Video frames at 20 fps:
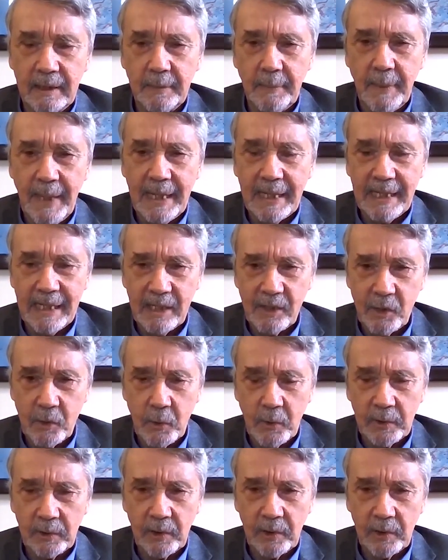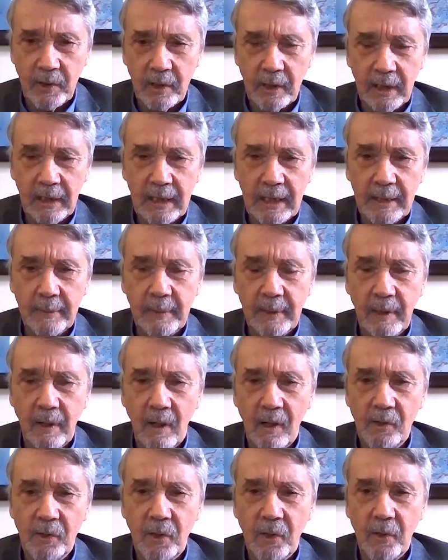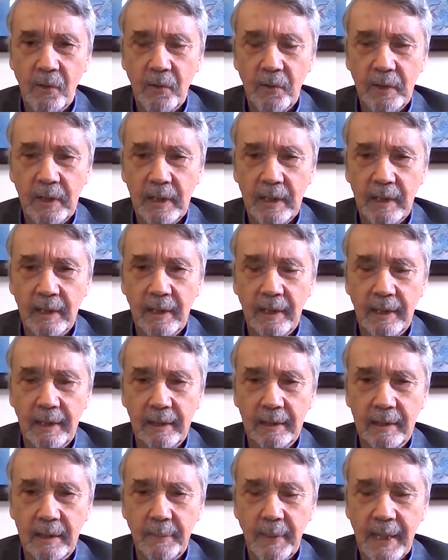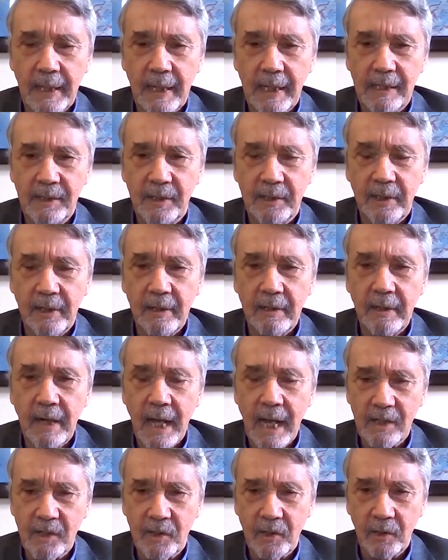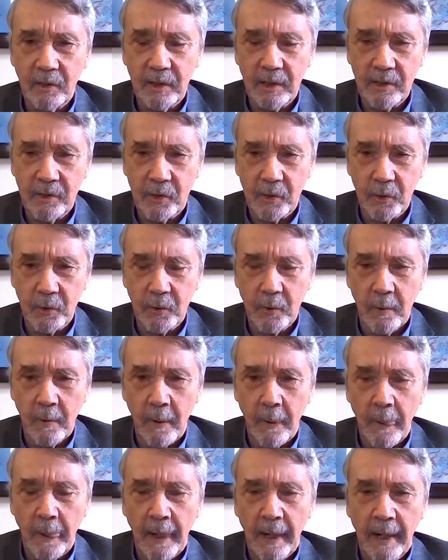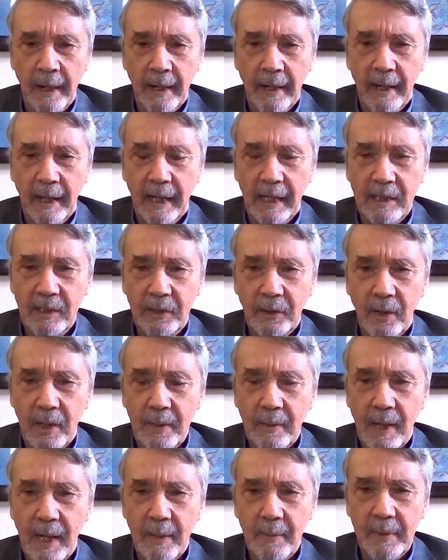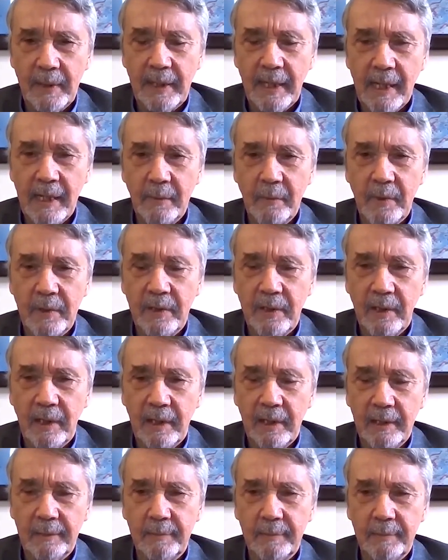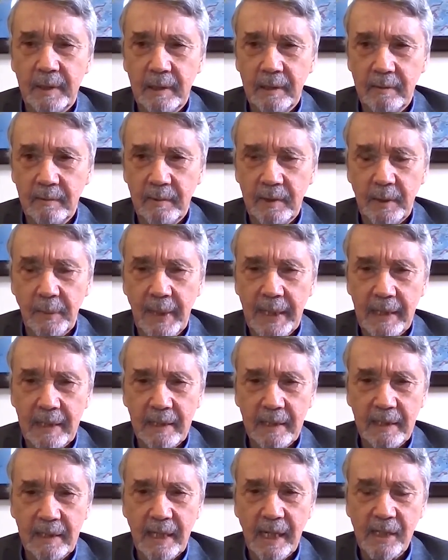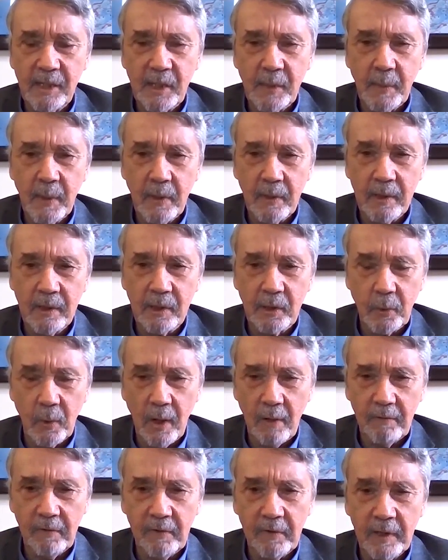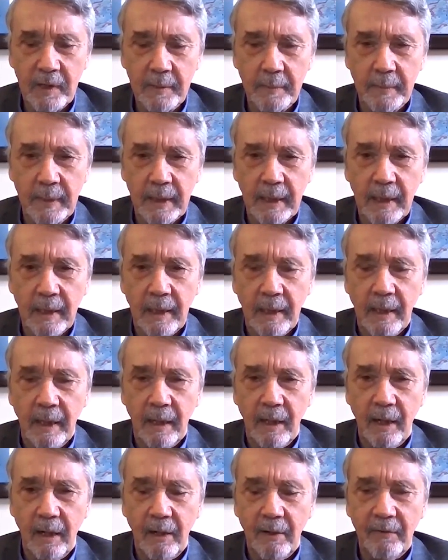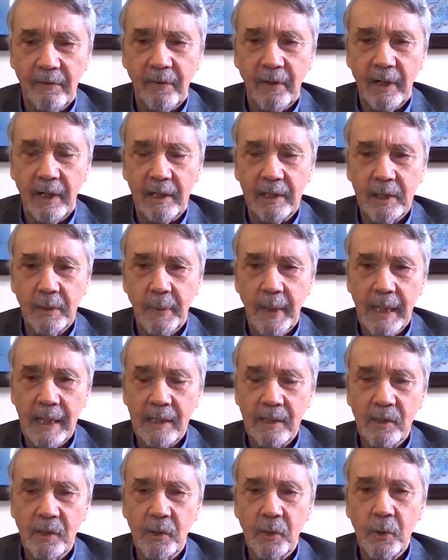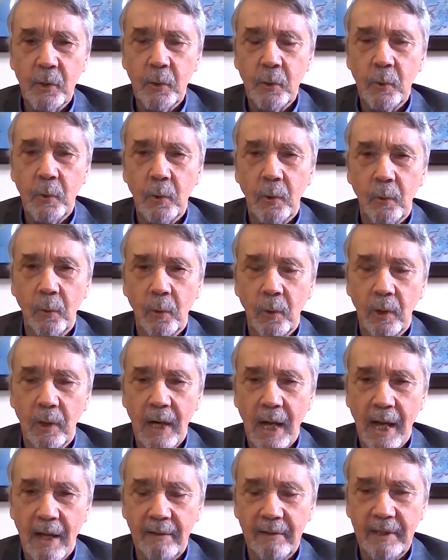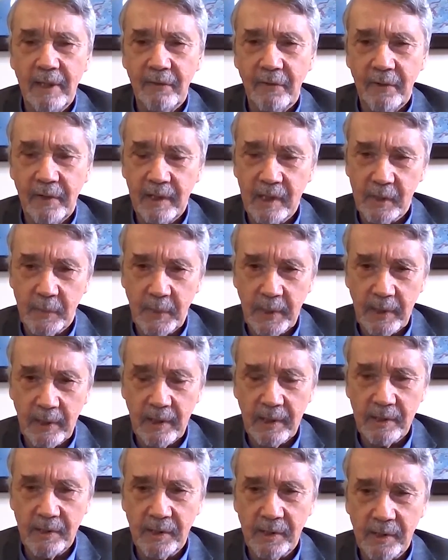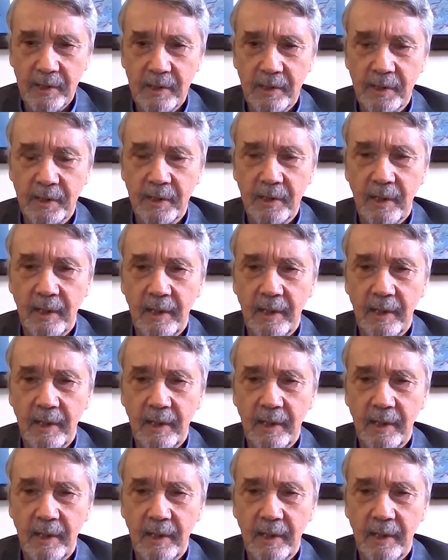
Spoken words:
Tibet issue internally, but also the Tibet as an international issue. And so I began with Tibetan testimonies, 12 of them, of Tibetans who had different experiences,